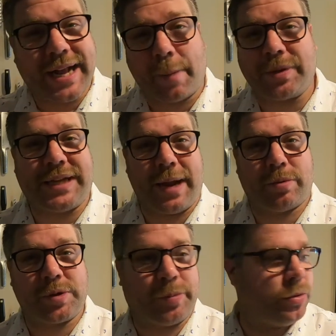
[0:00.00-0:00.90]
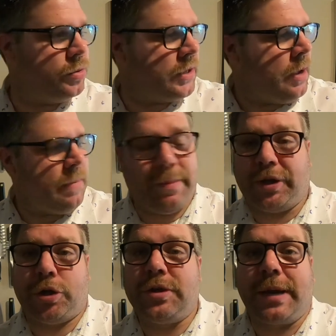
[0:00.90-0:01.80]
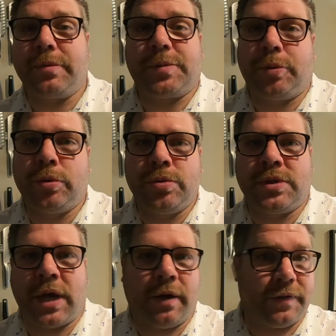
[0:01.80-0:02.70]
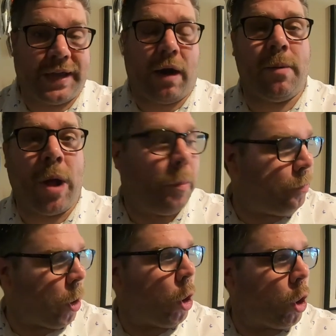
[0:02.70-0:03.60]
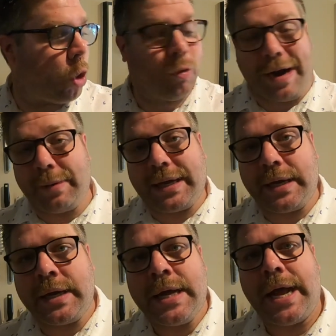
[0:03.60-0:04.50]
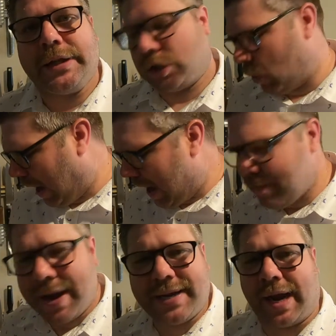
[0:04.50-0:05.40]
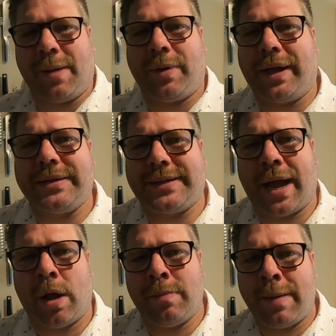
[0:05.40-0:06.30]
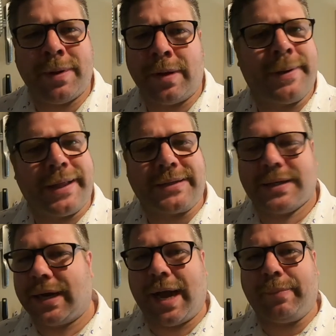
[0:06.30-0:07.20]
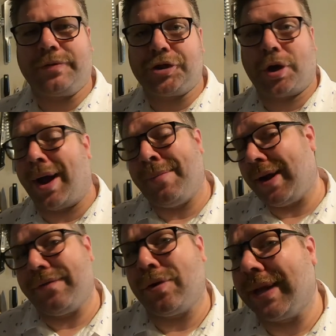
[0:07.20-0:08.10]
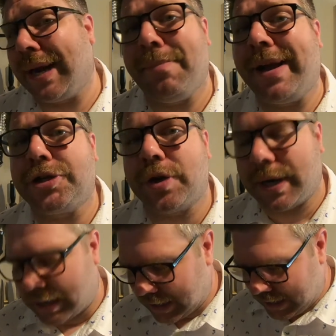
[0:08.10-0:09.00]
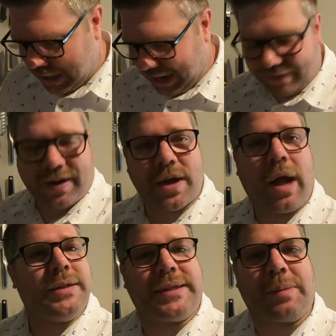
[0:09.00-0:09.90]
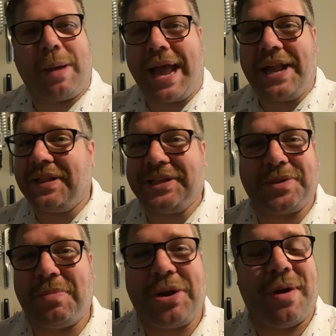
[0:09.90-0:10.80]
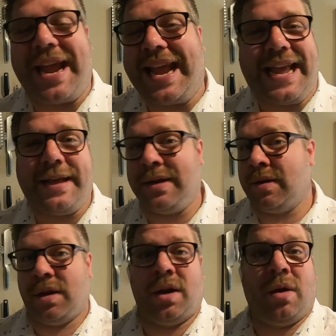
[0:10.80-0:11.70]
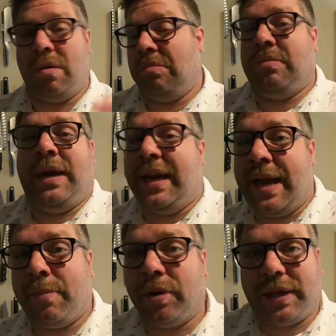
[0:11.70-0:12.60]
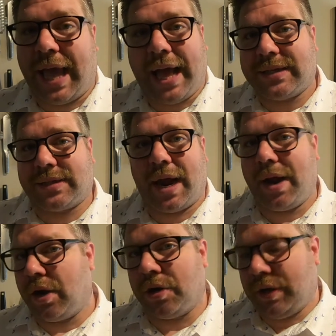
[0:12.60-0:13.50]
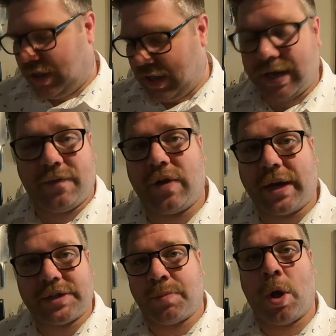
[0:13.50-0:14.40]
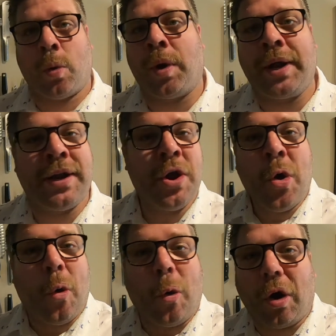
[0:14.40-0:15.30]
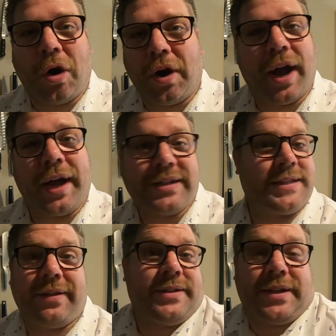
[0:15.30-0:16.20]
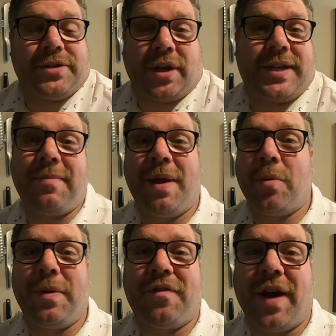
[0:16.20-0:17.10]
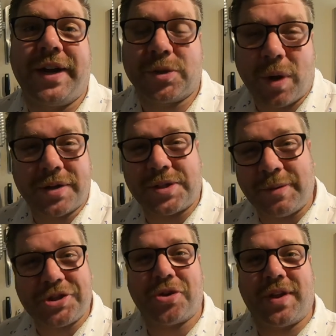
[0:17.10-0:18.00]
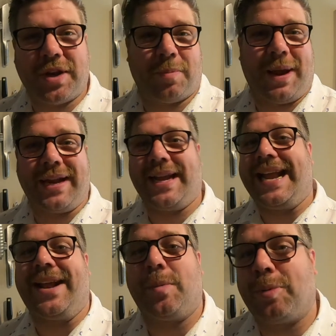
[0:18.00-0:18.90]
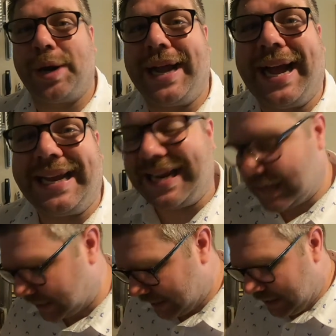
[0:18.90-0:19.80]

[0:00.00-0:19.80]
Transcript: couple tablespoons, maybe 2 tablespoons of caramel per ramekin. And so I might caramelize down maybe a little bit less than a cup of sugar. I'm not even really gonna measure it. And I've got a non-stick pan. This would be great in, an enameled cast iron thing if you got a small one, or a stainless steel saute pan would be fine as well. Just make sure that your pan can handle pretty high heat.